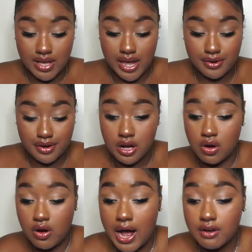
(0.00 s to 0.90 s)
I don't
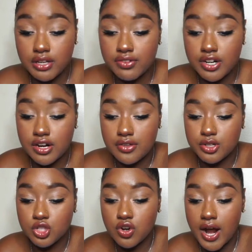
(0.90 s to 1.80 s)
know. I'll give it
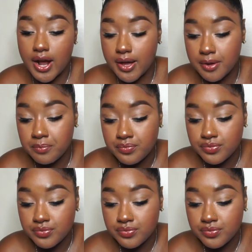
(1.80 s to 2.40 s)
another try.